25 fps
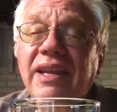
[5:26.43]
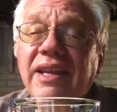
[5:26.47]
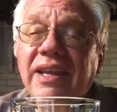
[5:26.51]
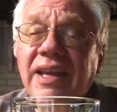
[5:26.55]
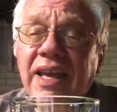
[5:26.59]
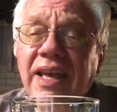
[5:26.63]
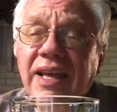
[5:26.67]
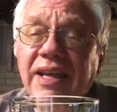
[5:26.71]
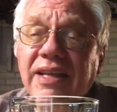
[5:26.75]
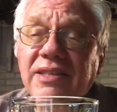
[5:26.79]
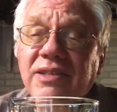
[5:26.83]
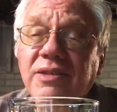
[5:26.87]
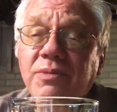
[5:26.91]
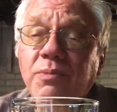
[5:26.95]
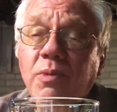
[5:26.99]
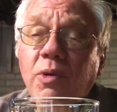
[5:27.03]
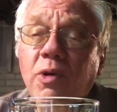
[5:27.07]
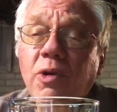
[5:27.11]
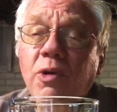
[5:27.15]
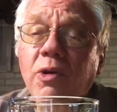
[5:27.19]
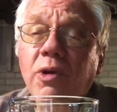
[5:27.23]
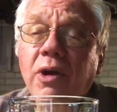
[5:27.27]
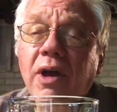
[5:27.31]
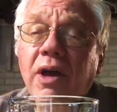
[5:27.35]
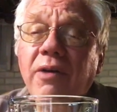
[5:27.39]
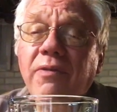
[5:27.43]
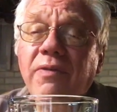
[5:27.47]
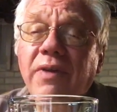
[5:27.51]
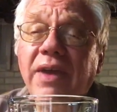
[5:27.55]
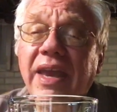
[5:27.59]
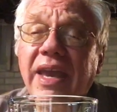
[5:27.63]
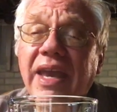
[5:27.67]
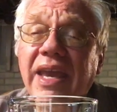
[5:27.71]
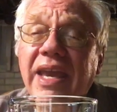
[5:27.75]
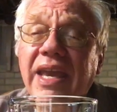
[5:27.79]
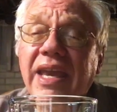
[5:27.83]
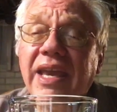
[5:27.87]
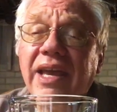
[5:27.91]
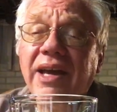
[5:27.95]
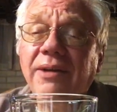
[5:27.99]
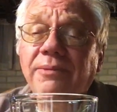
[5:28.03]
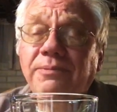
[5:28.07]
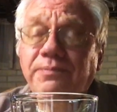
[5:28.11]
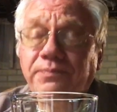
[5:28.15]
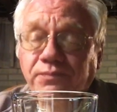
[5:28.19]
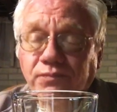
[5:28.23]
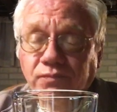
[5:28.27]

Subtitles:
yeah, it's more of a,